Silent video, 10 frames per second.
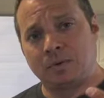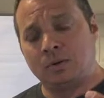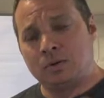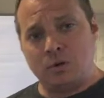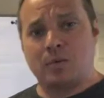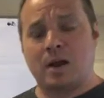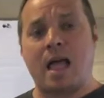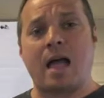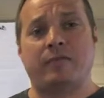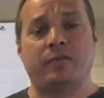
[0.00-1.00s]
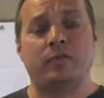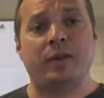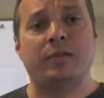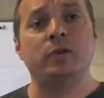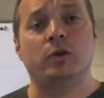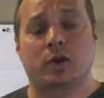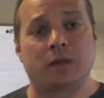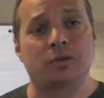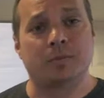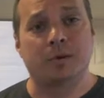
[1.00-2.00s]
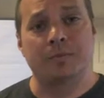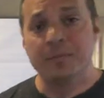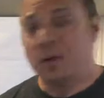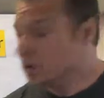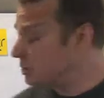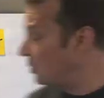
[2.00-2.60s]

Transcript: do you want to have with your customer? So